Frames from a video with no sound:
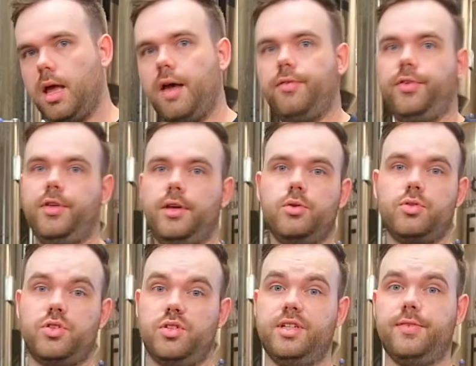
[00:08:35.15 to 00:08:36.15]
Everything
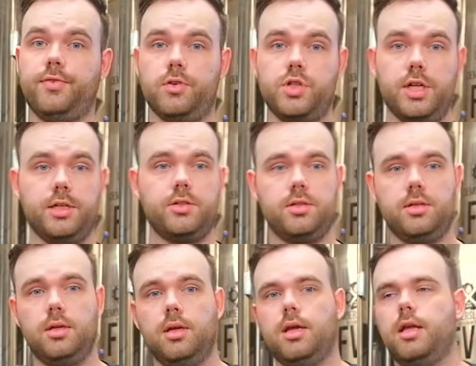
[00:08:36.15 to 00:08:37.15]
uses a different yeast.
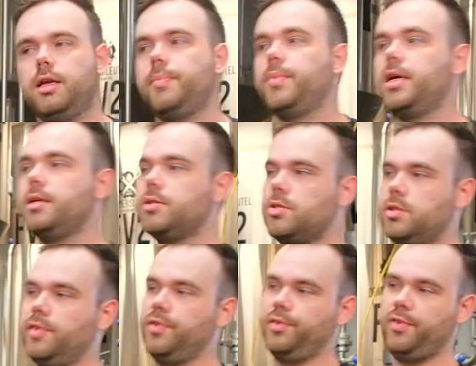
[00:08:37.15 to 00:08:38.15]
That means
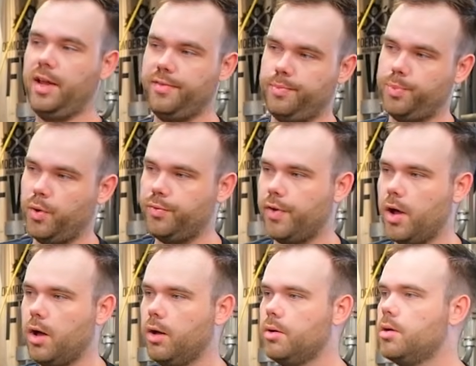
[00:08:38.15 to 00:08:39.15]
different flavor
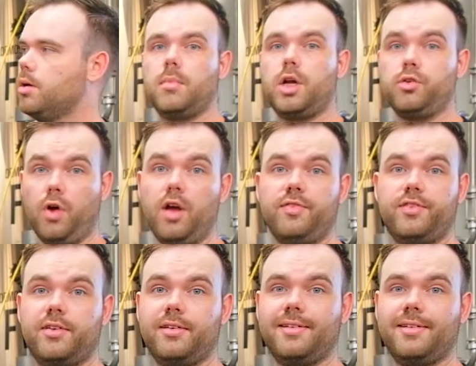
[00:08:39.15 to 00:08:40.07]
profile, craft.